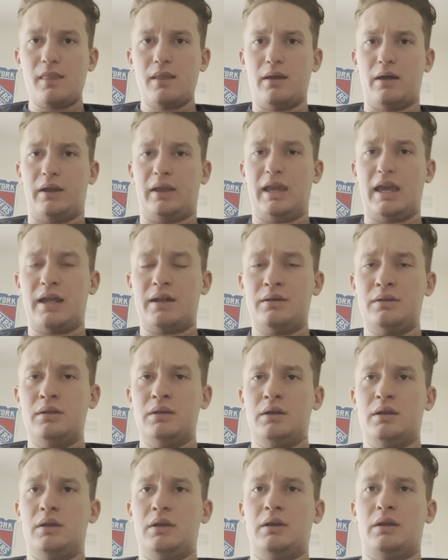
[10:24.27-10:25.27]
again,
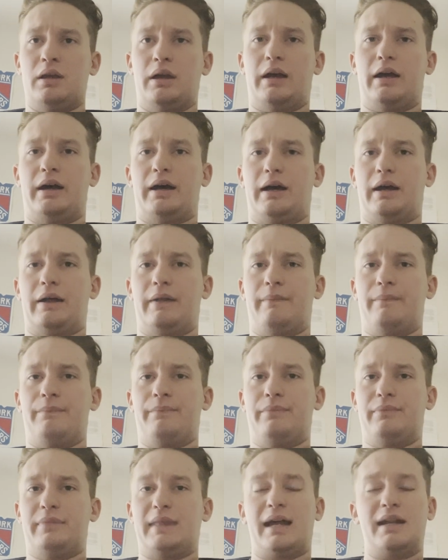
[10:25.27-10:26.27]

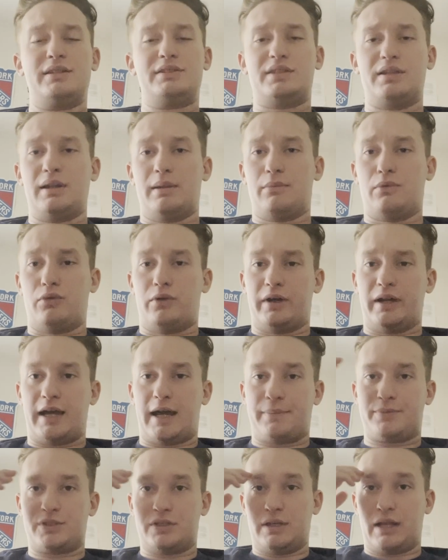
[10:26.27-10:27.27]
that is the number one
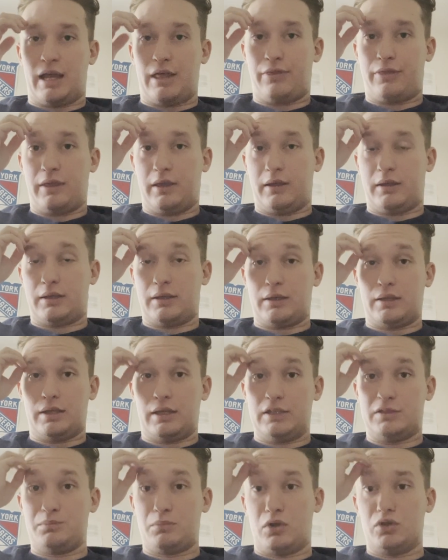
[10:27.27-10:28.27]
option I think
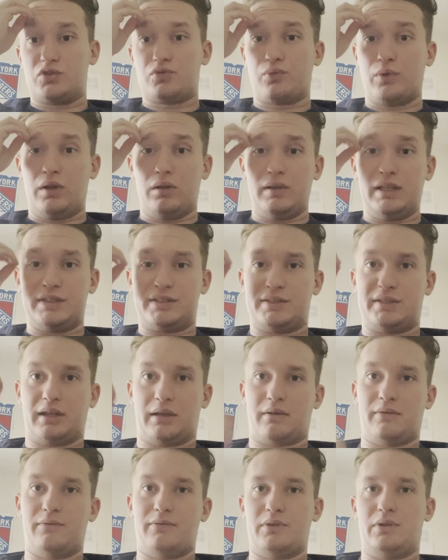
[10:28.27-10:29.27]
is most
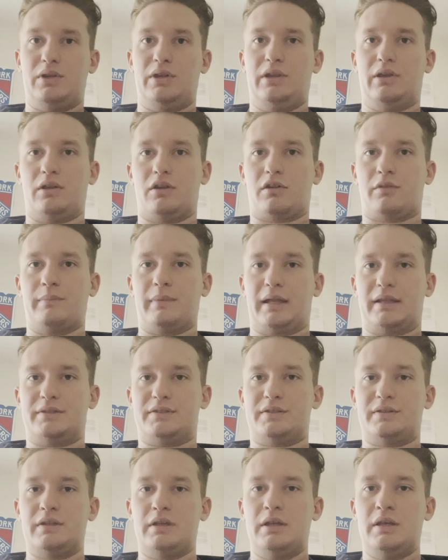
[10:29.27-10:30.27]
realistic for the New York
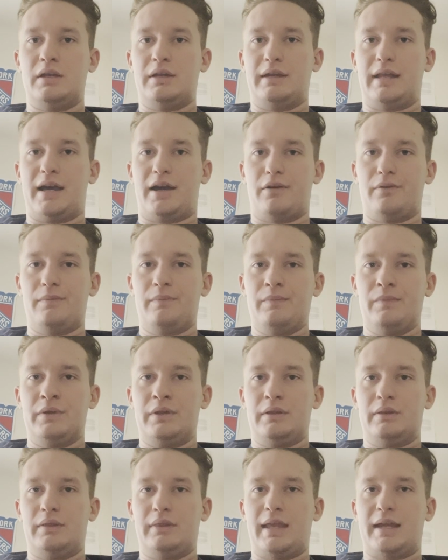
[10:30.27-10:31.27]
Mets. Now,
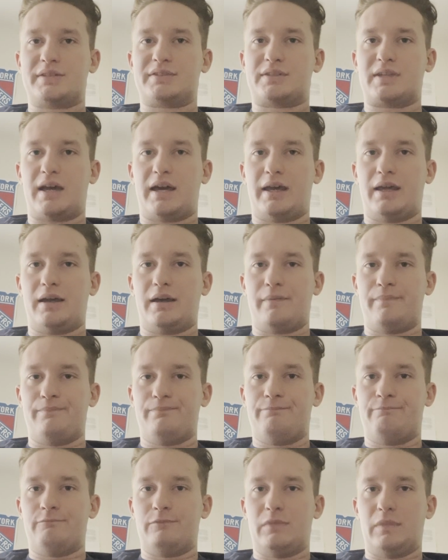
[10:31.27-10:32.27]
next guy
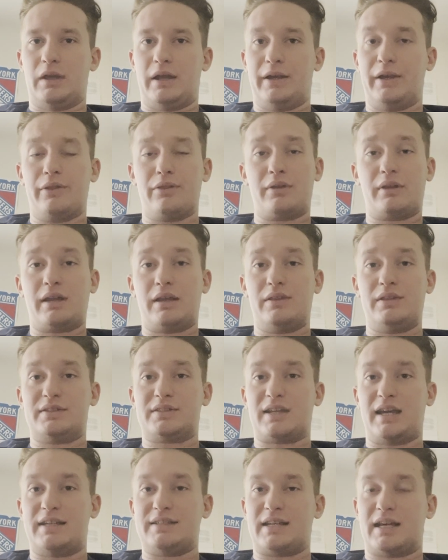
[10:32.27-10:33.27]
up, another guy. This
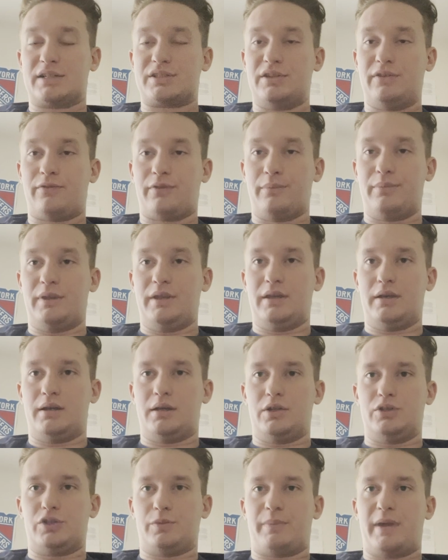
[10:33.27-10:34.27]
guy's actually from
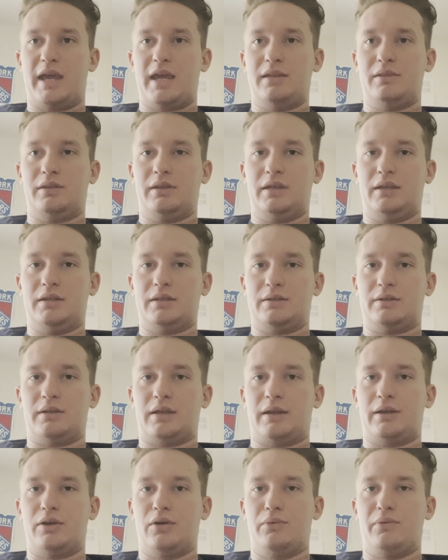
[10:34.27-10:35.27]
the Japan League, and
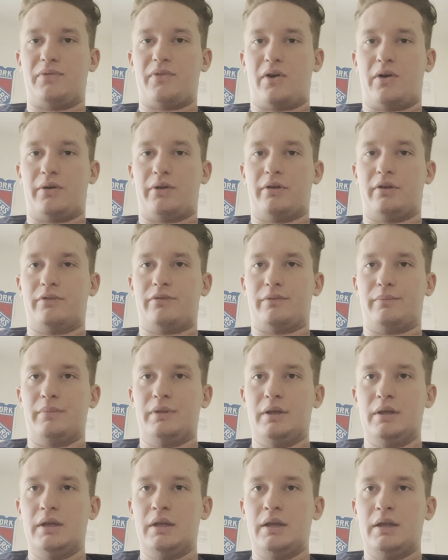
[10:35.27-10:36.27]
I know we've all heard of him,
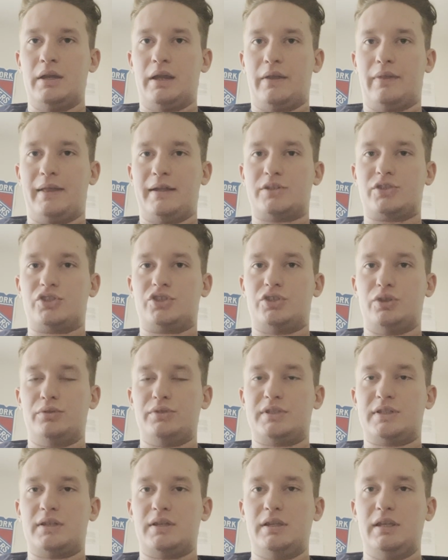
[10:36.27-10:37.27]
and that's
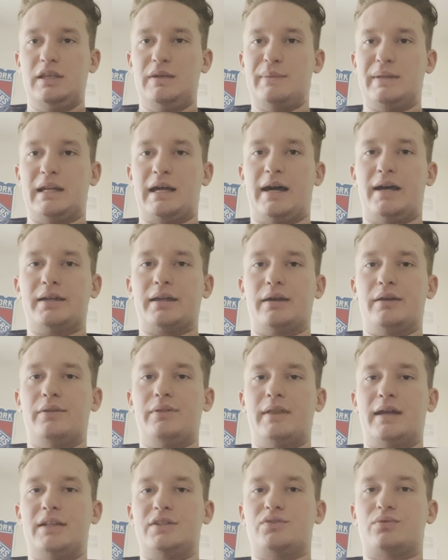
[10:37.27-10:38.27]
Shota Imanaga.
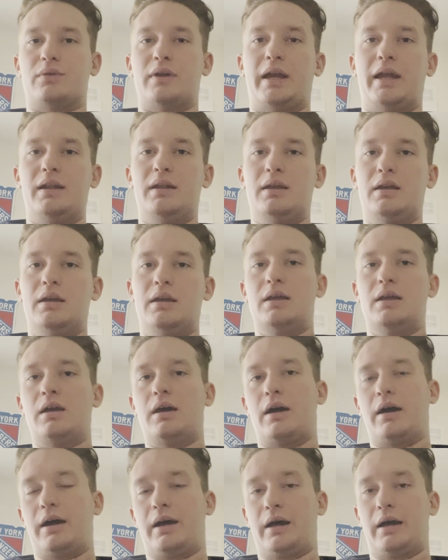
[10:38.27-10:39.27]
That's right.
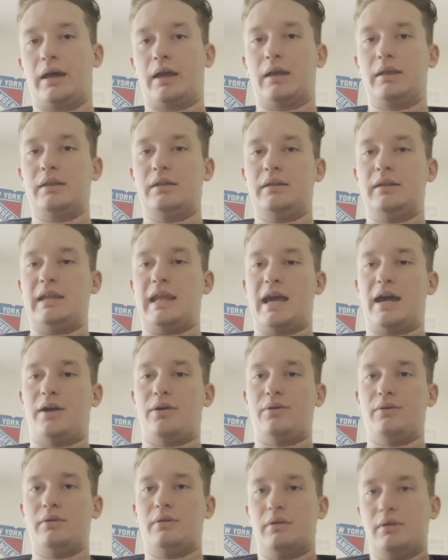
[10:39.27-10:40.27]

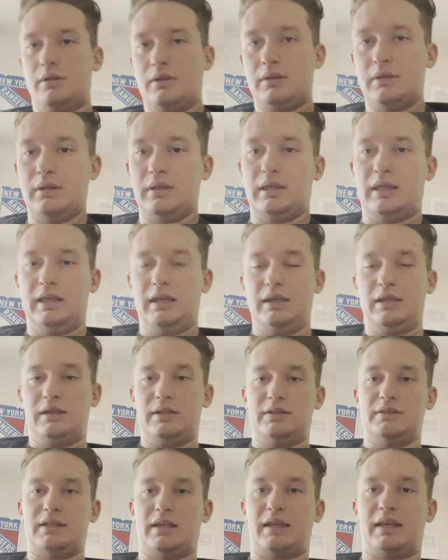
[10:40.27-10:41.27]
Now, he
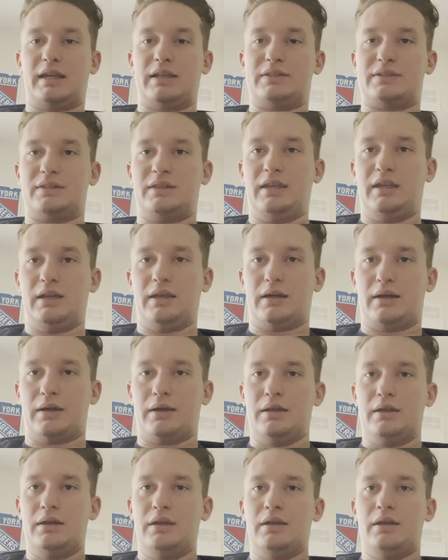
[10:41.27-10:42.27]
is, I guess,
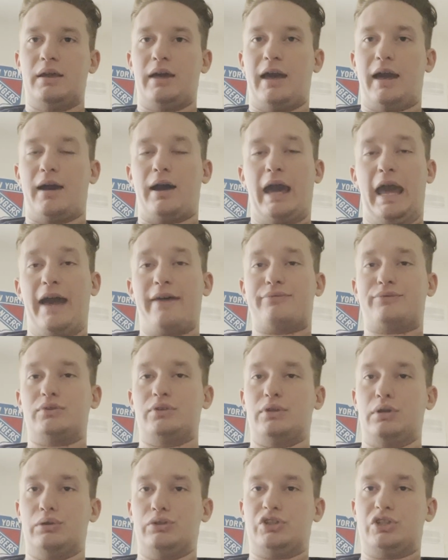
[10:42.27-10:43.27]
the after
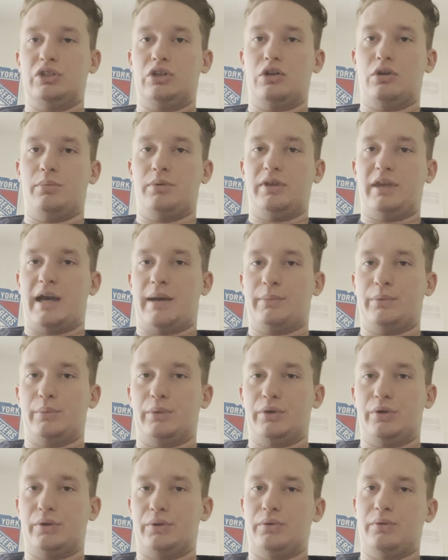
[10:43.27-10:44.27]
Yoshinobu
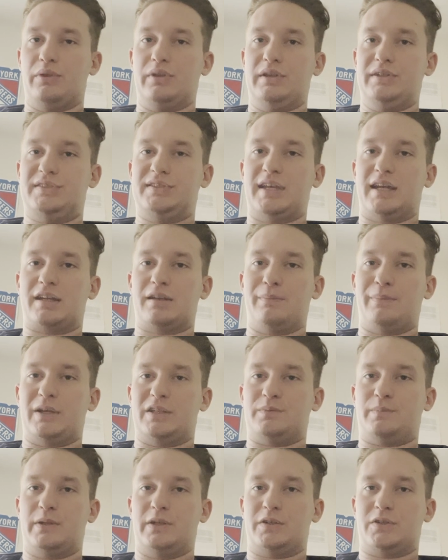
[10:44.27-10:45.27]
Yamamoto, the second
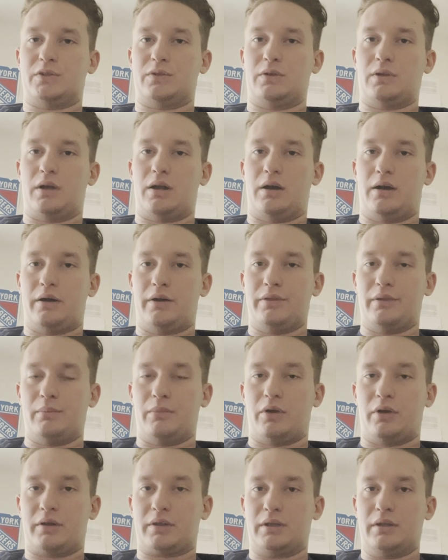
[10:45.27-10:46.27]
best pitcher on the
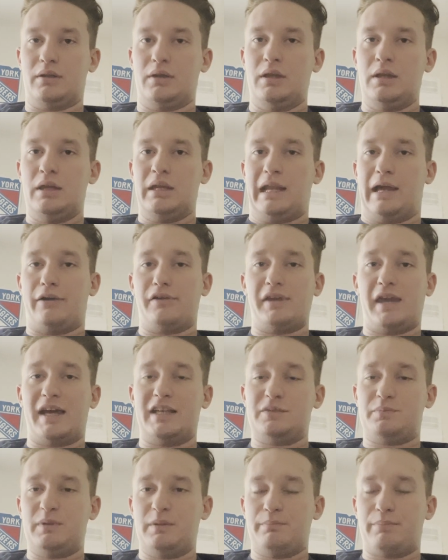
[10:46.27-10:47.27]
market. Now, he
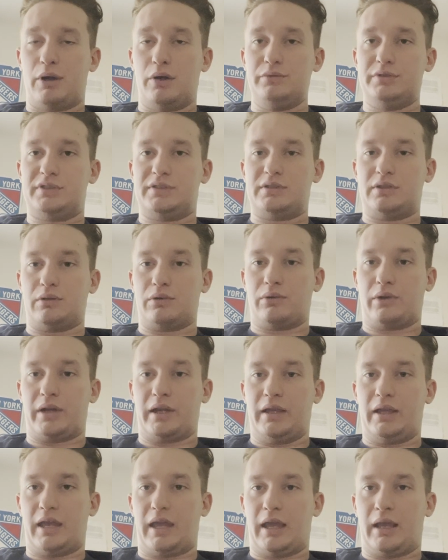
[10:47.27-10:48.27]
has been posted
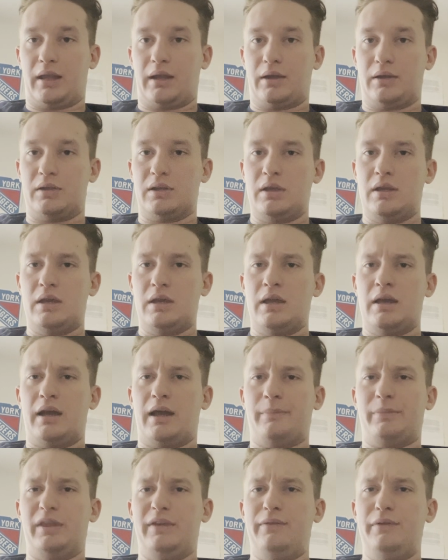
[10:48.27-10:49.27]
already, and
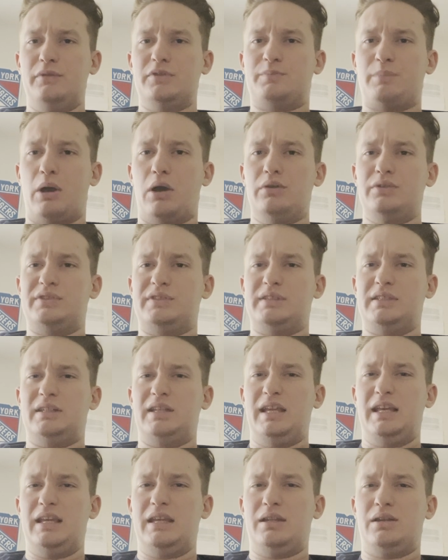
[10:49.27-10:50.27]
I believe he was
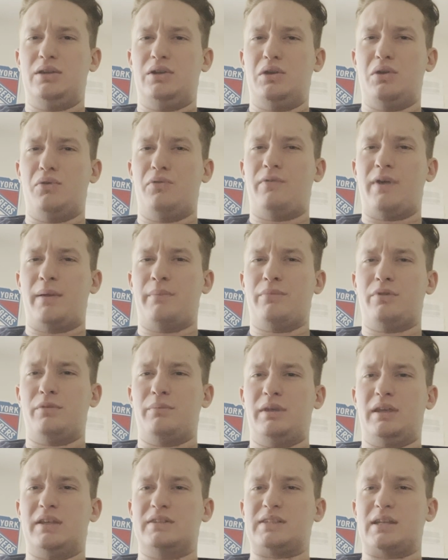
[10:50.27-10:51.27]
posted in November,
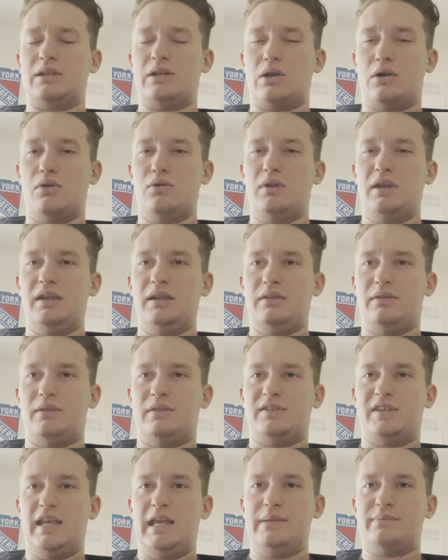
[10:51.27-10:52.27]
because I know he
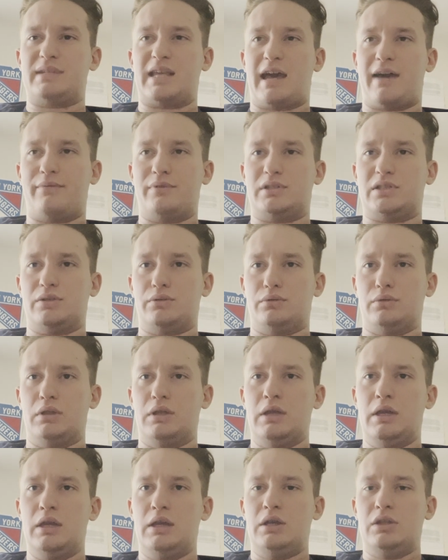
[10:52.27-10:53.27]
teams have until
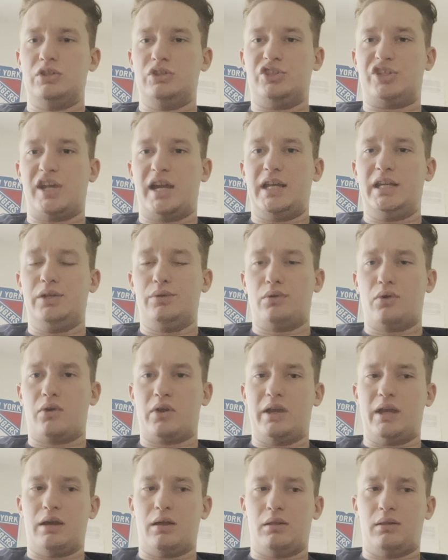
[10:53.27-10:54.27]

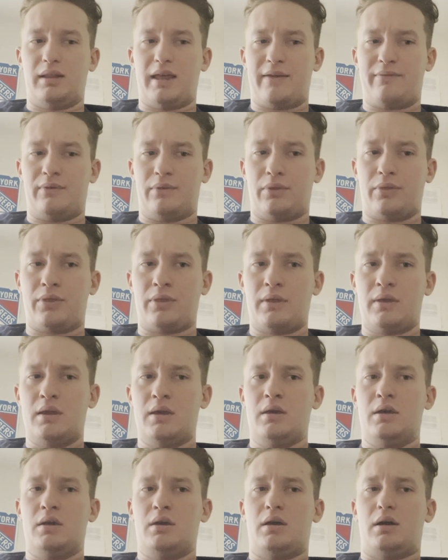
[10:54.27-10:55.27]
January 11th
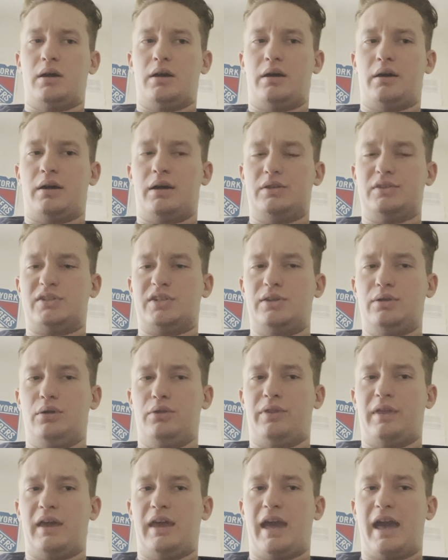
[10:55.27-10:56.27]
until
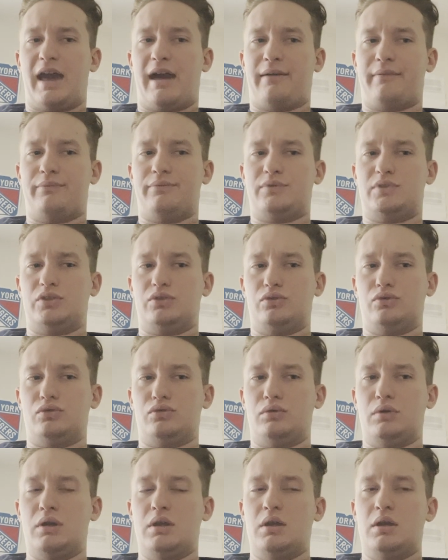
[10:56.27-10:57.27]
they have
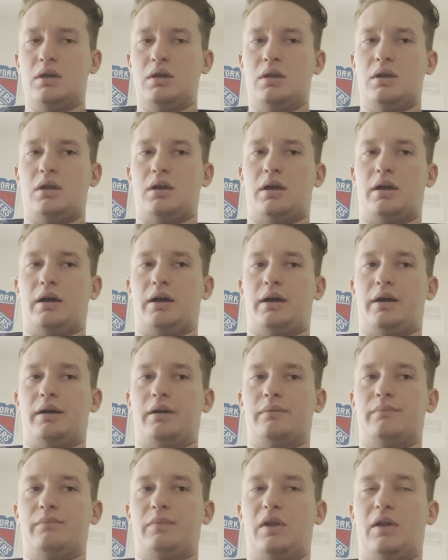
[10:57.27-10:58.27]
to
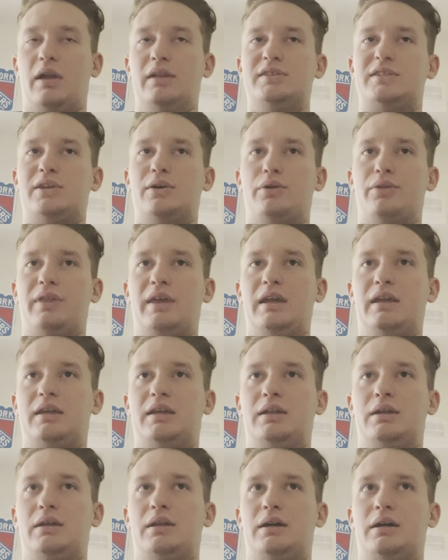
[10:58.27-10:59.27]
until they
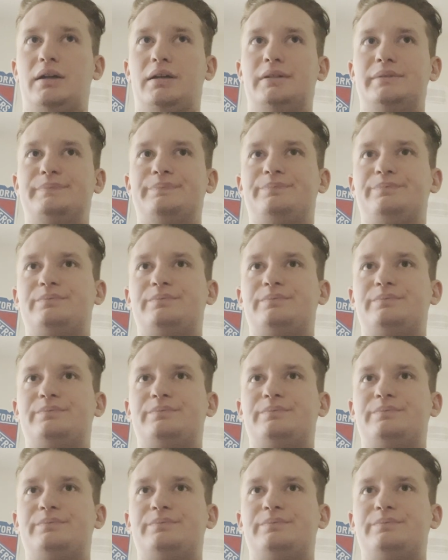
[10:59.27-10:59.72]
can